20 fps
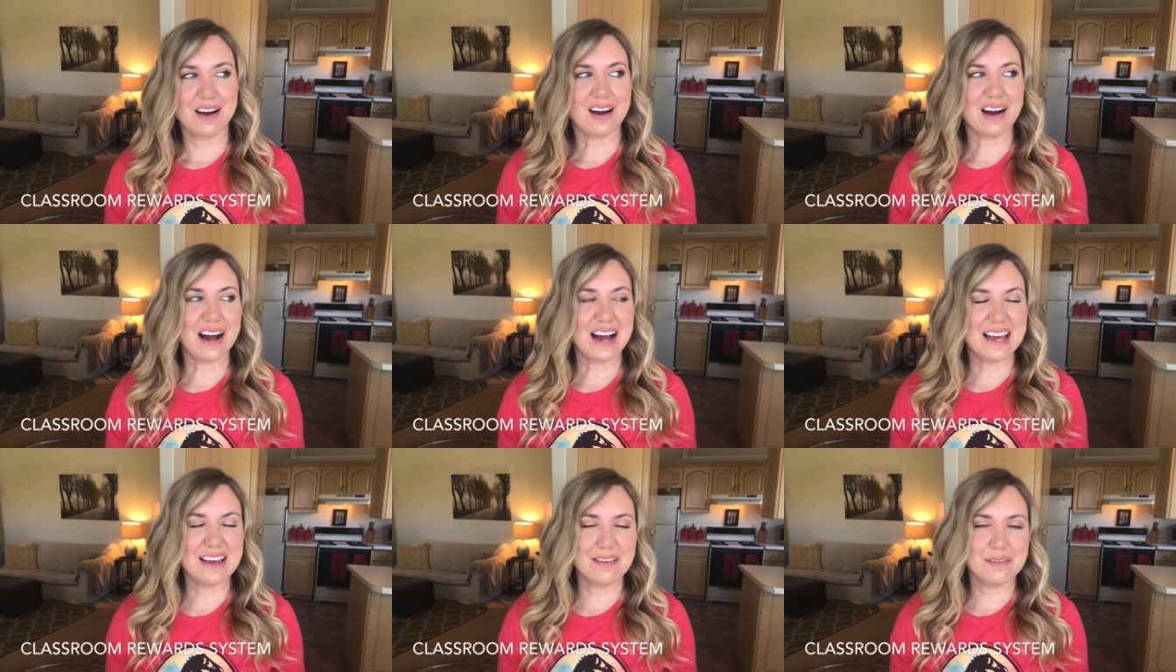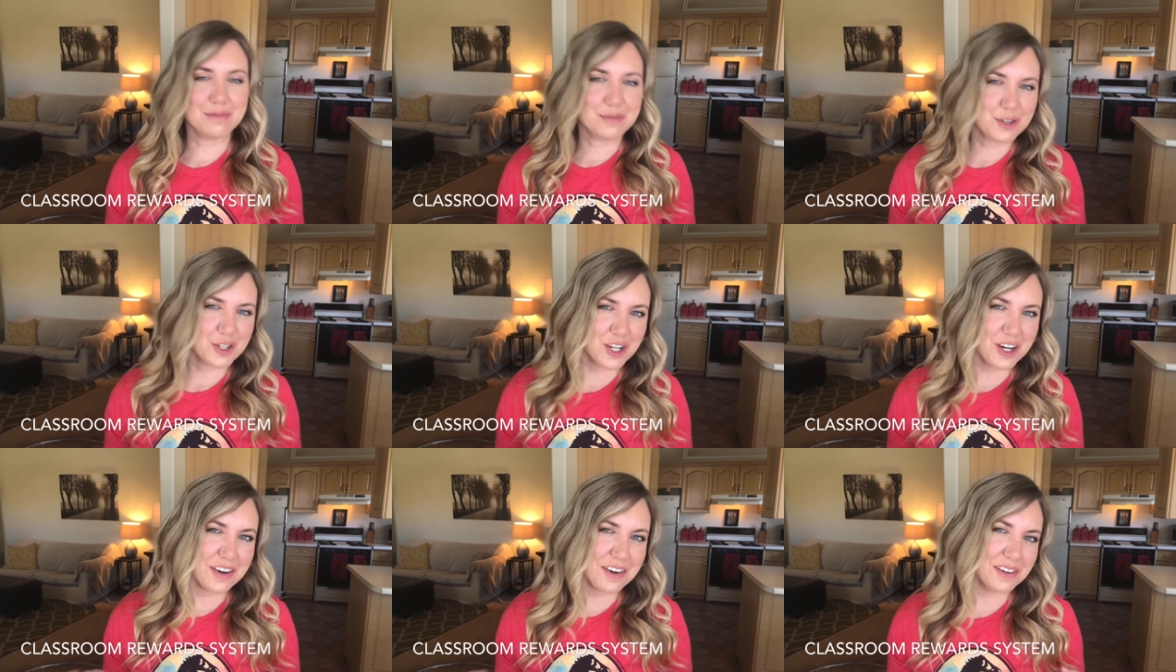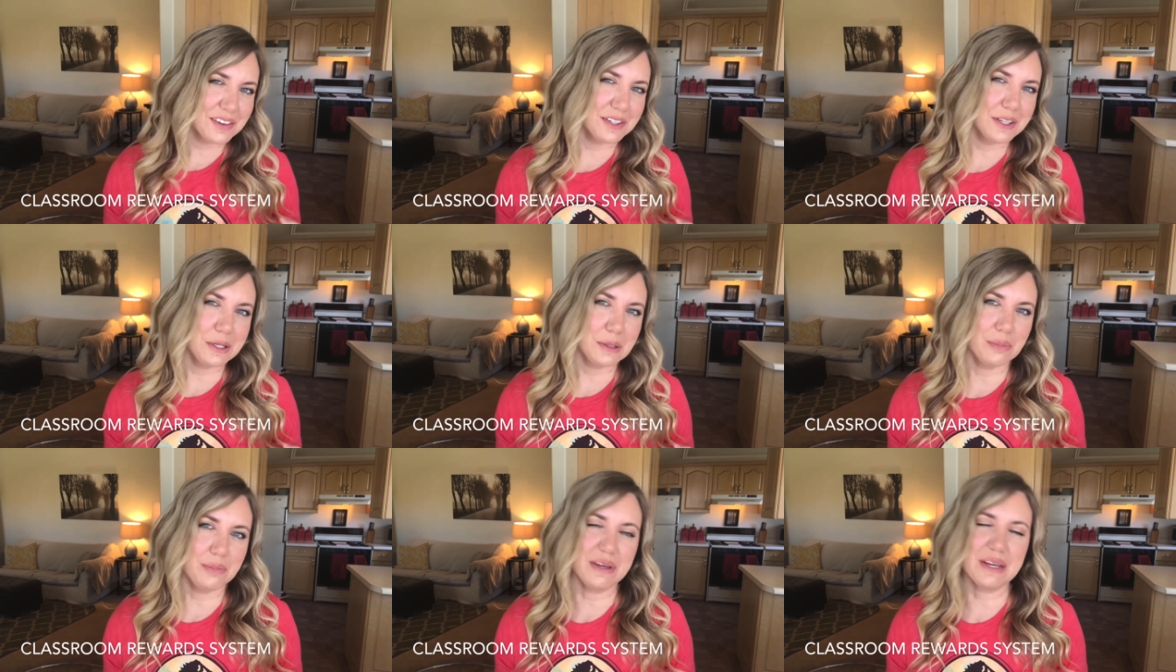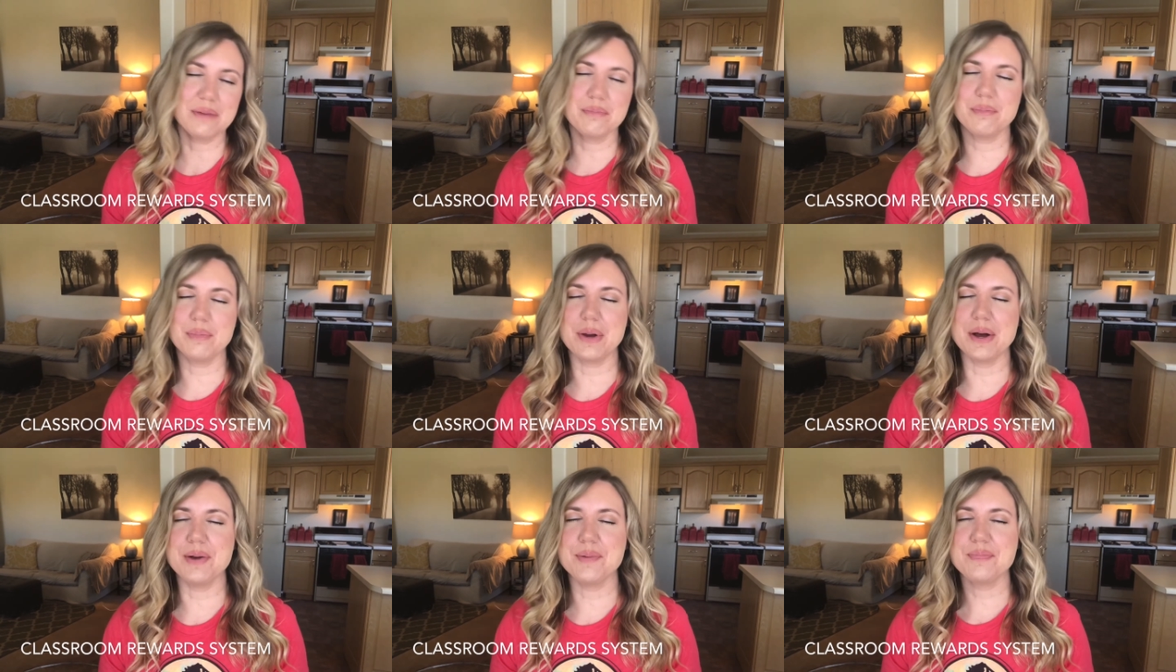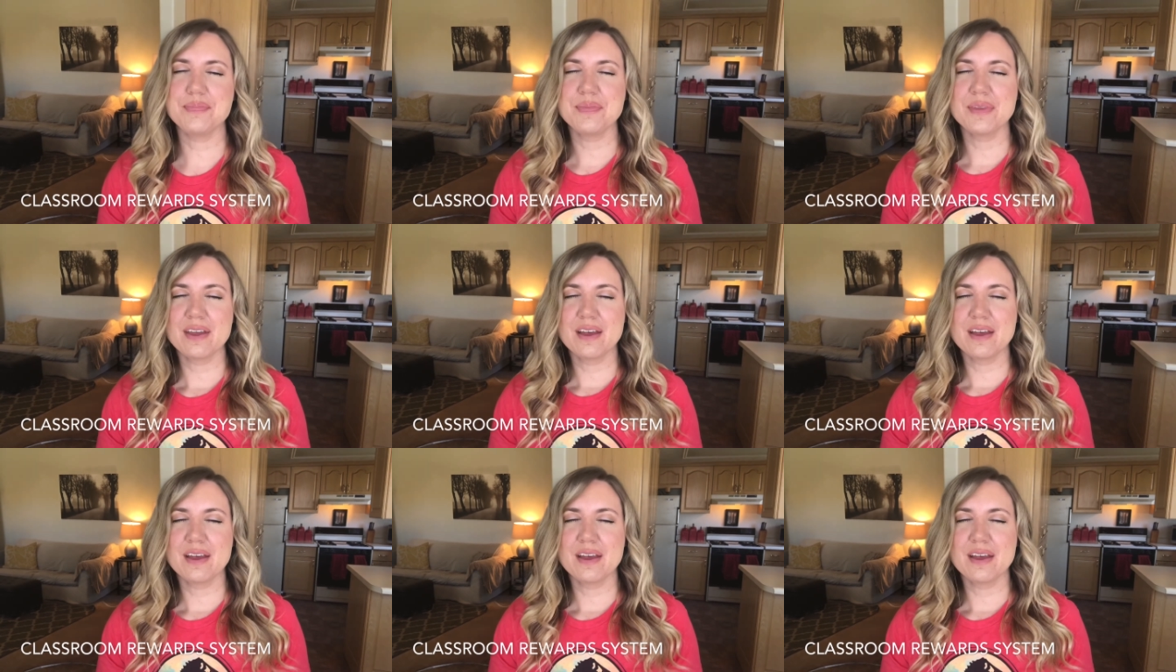I've shared a little bit, but